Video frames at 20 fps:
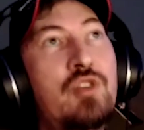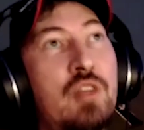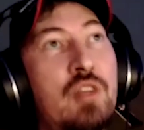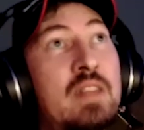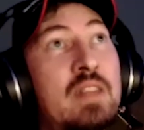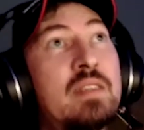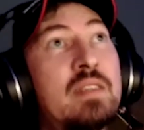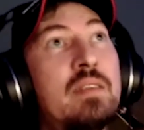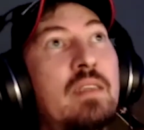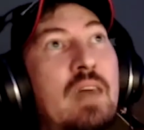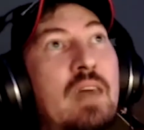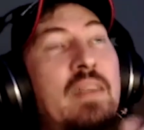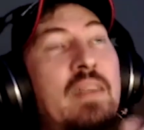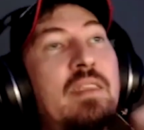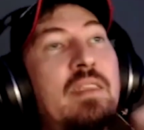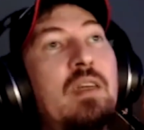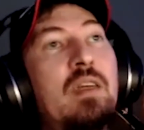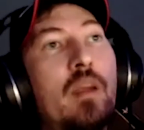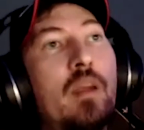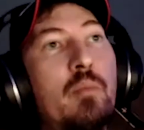That
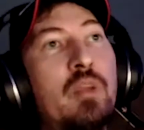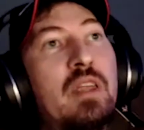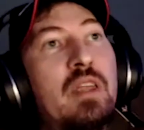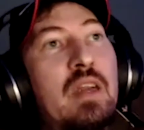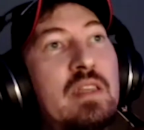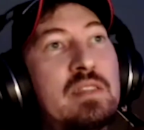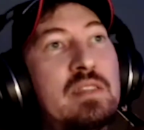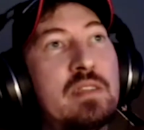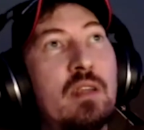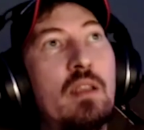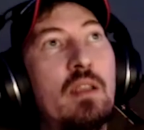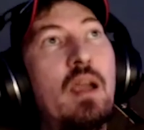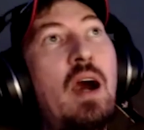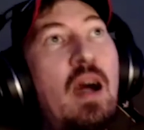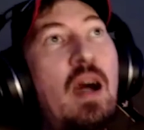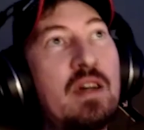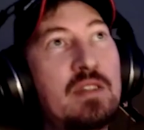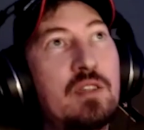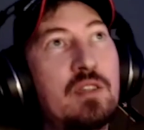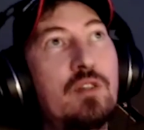eliminates the
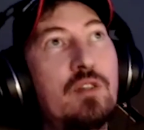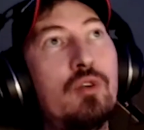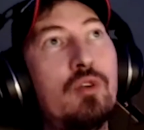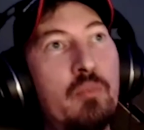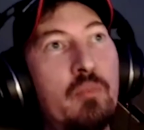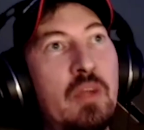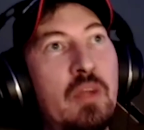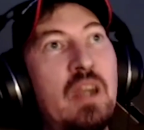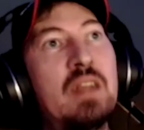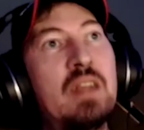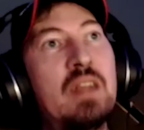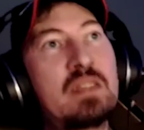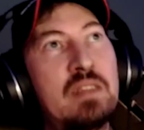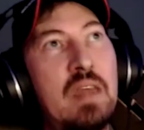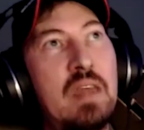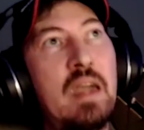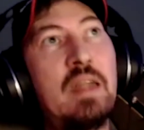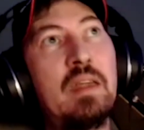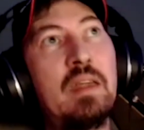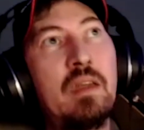last good man
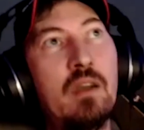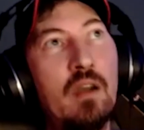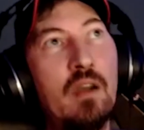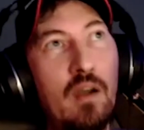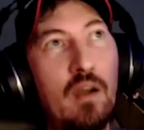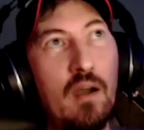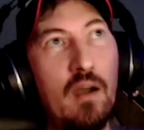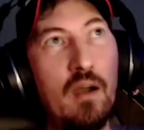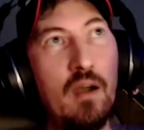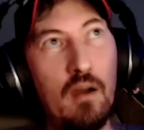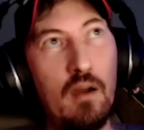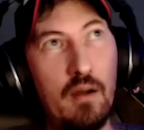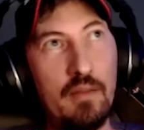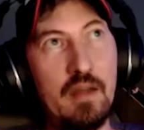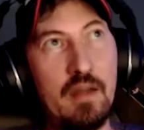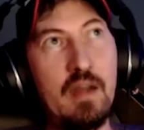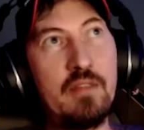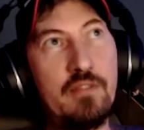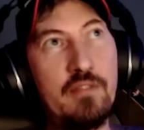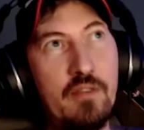standing on
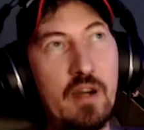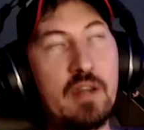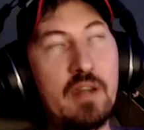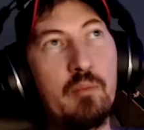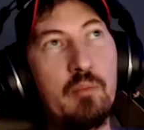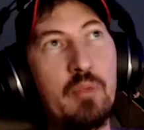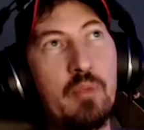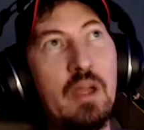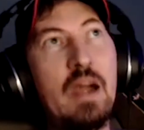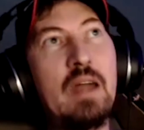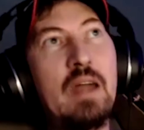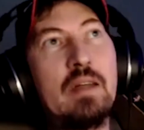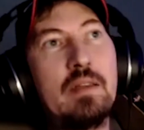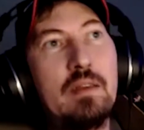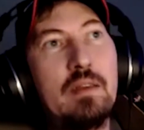that fucking planet.